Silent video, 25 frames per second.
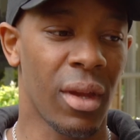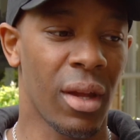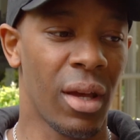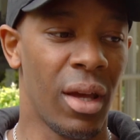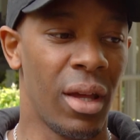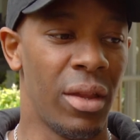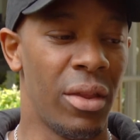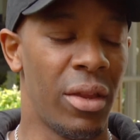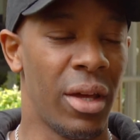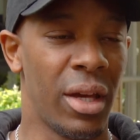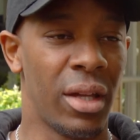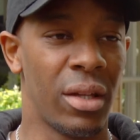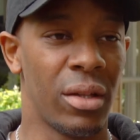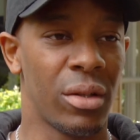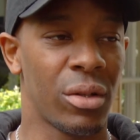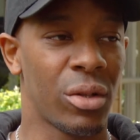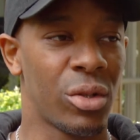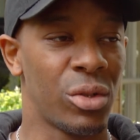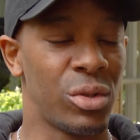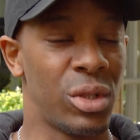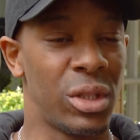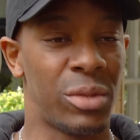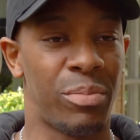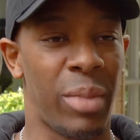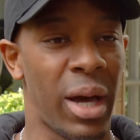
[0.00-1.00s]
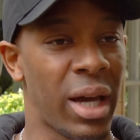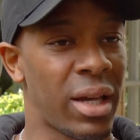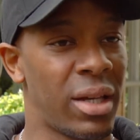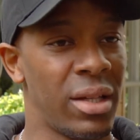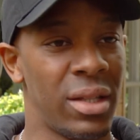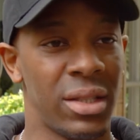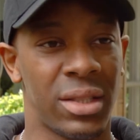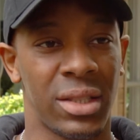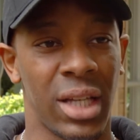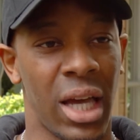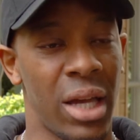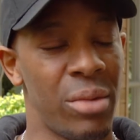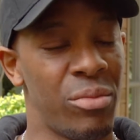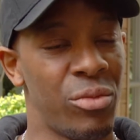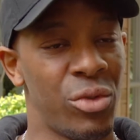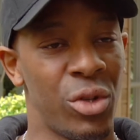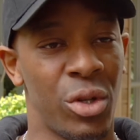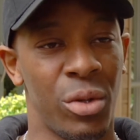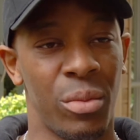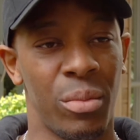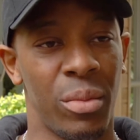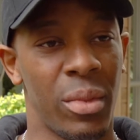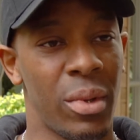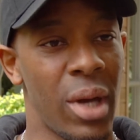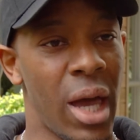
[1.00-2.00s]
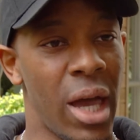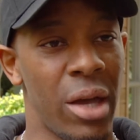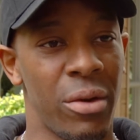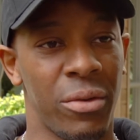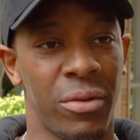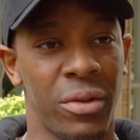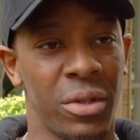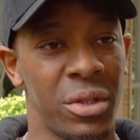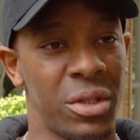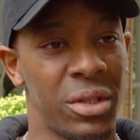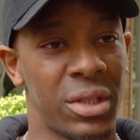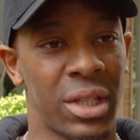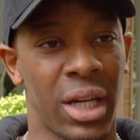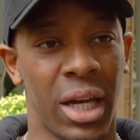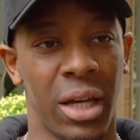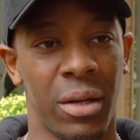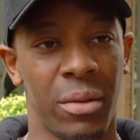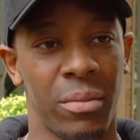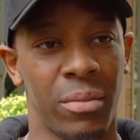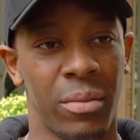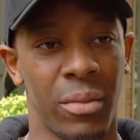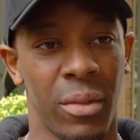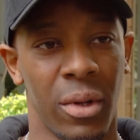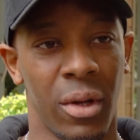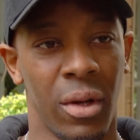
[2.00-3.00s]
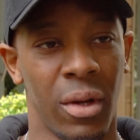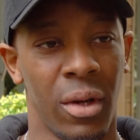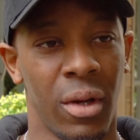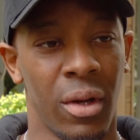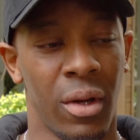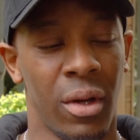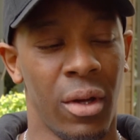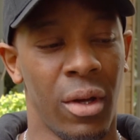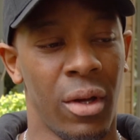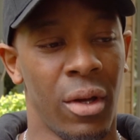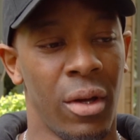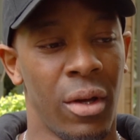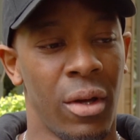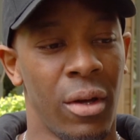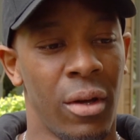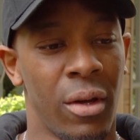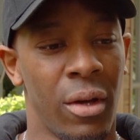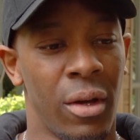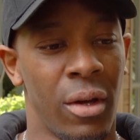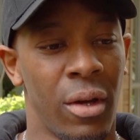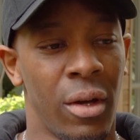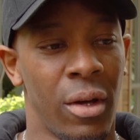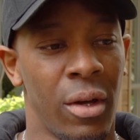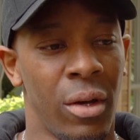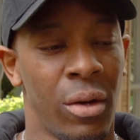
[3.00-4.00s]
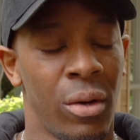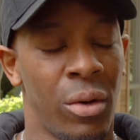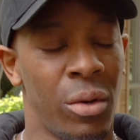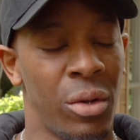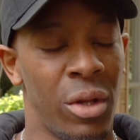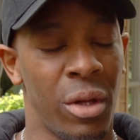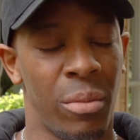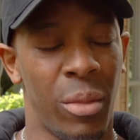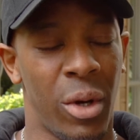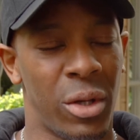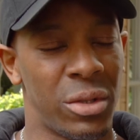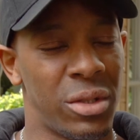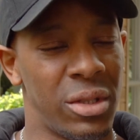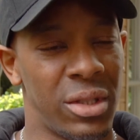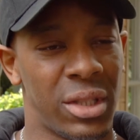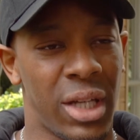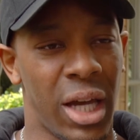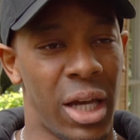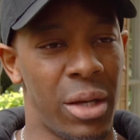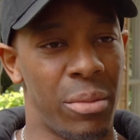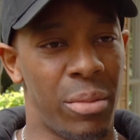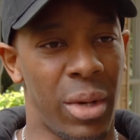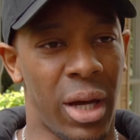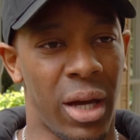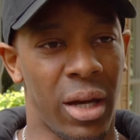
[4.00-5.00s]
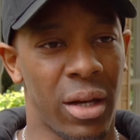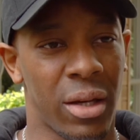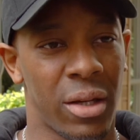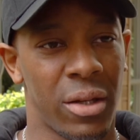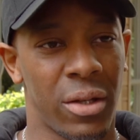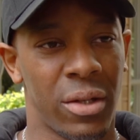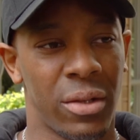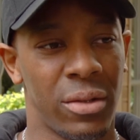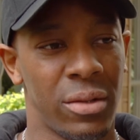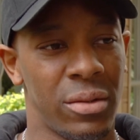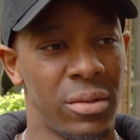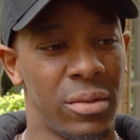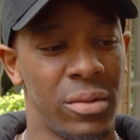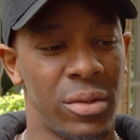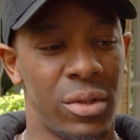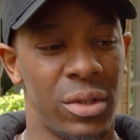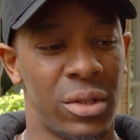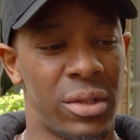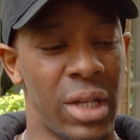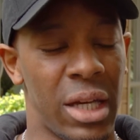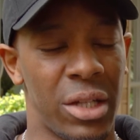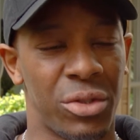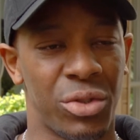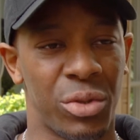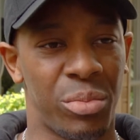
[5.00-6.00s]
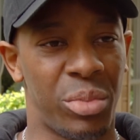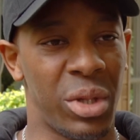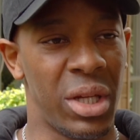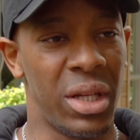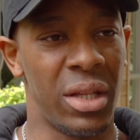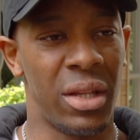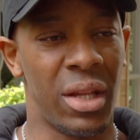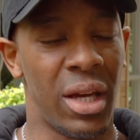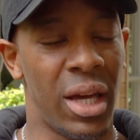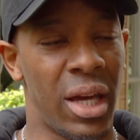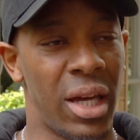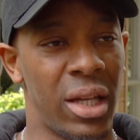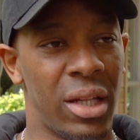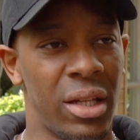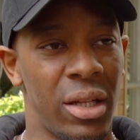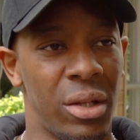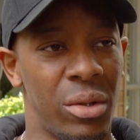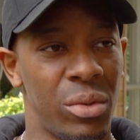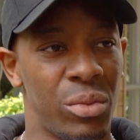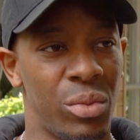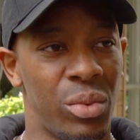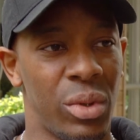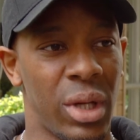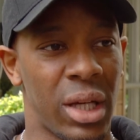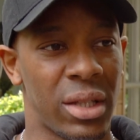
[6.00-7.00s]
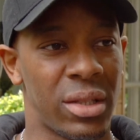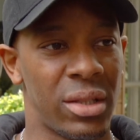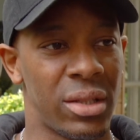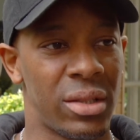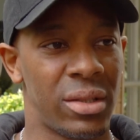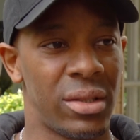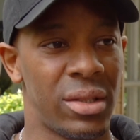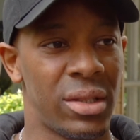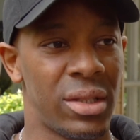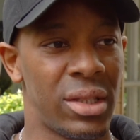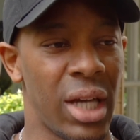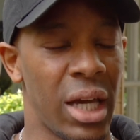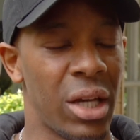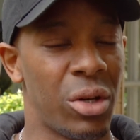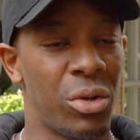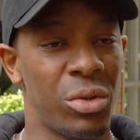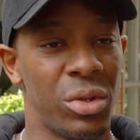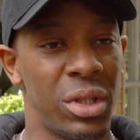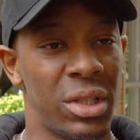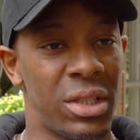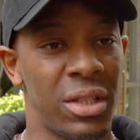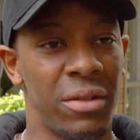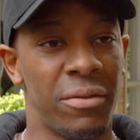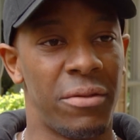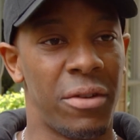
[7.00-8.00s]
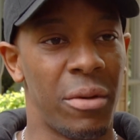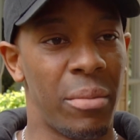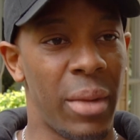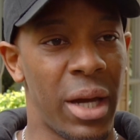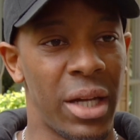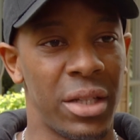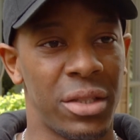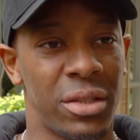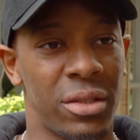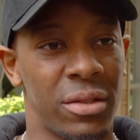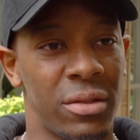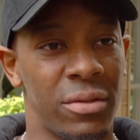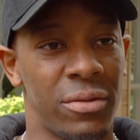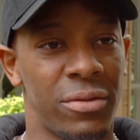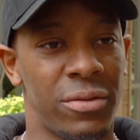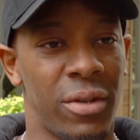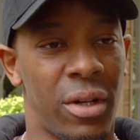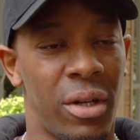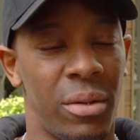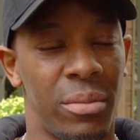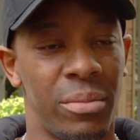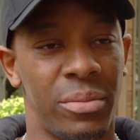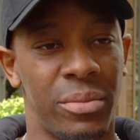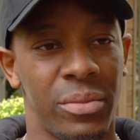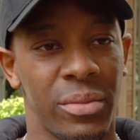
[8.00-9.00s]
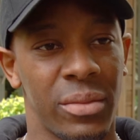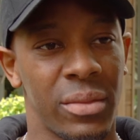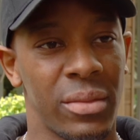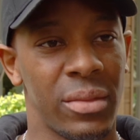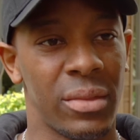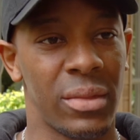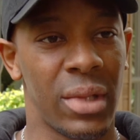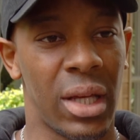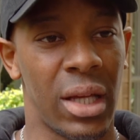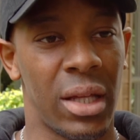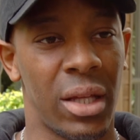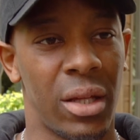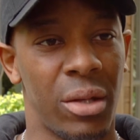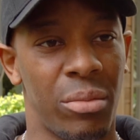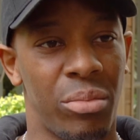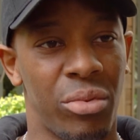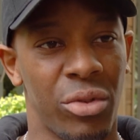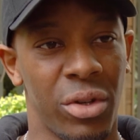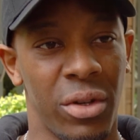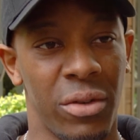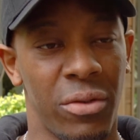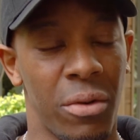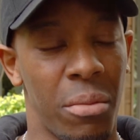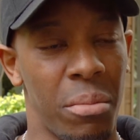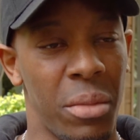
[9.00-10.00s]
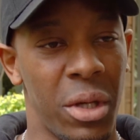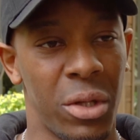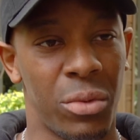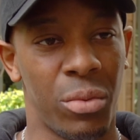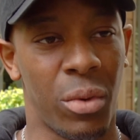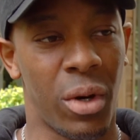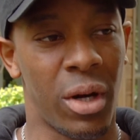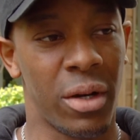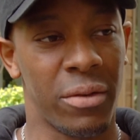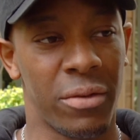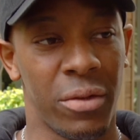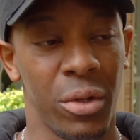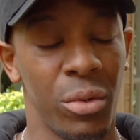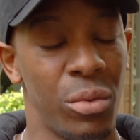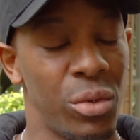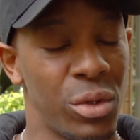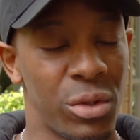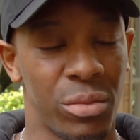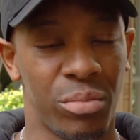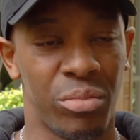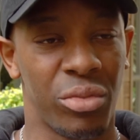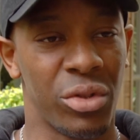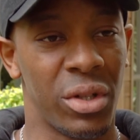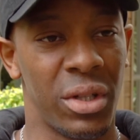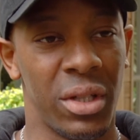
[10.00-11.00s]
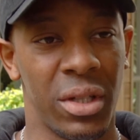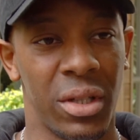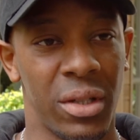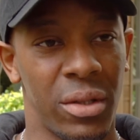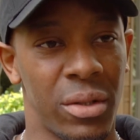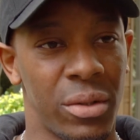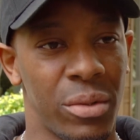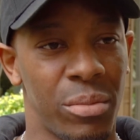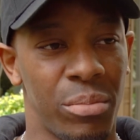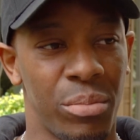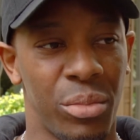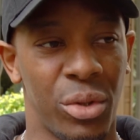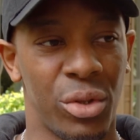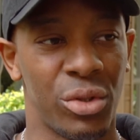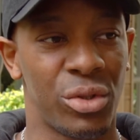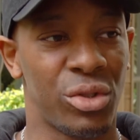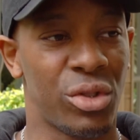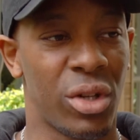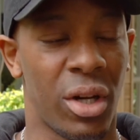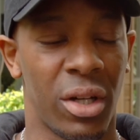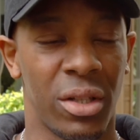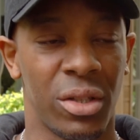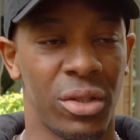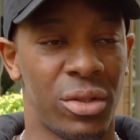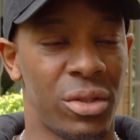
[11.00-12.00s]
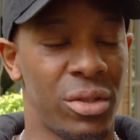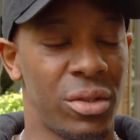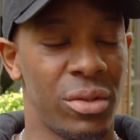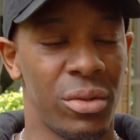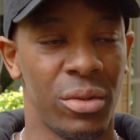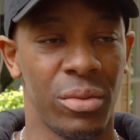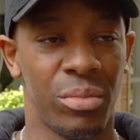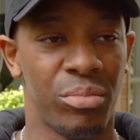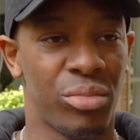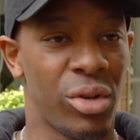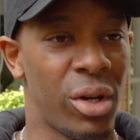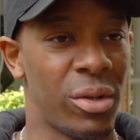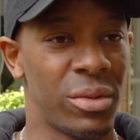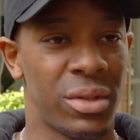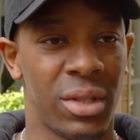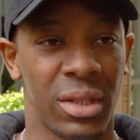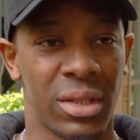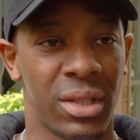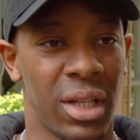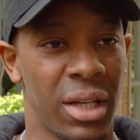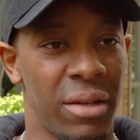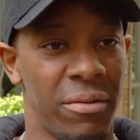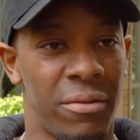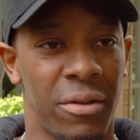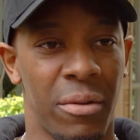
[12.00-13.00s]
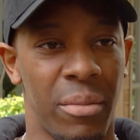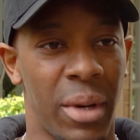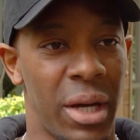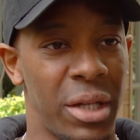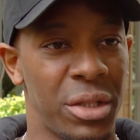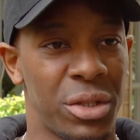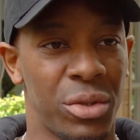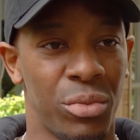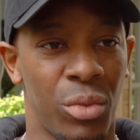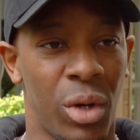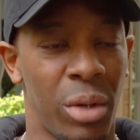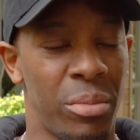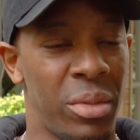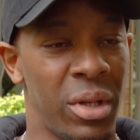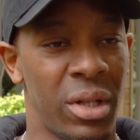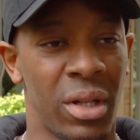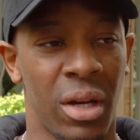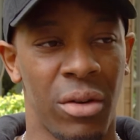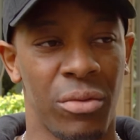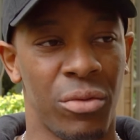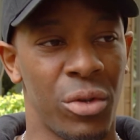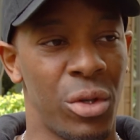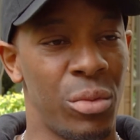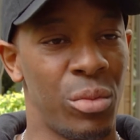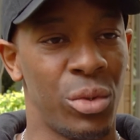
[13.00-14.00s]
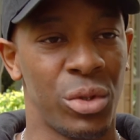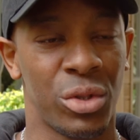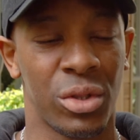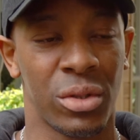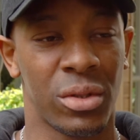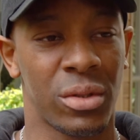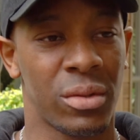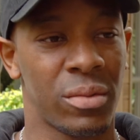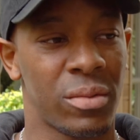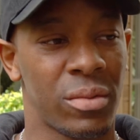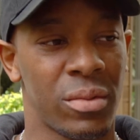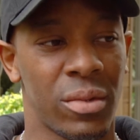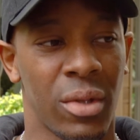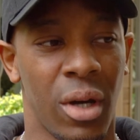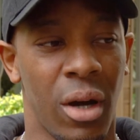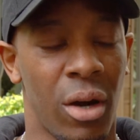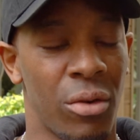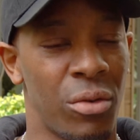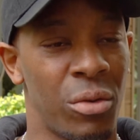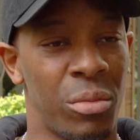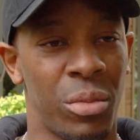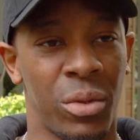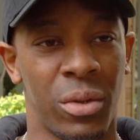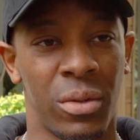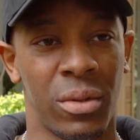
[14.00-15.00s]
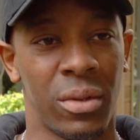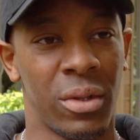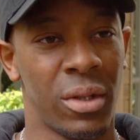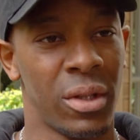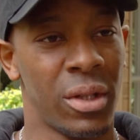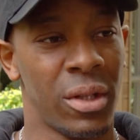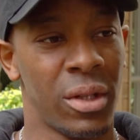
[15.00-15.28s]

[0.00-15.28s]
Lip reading: And then, because it's back in the same room, everything just came. All the emotions came back, just Ezra being there, and then we had to take all this information from a bereaved midwife, who was brilliant, but trying to process that information while being in that room was just horrible,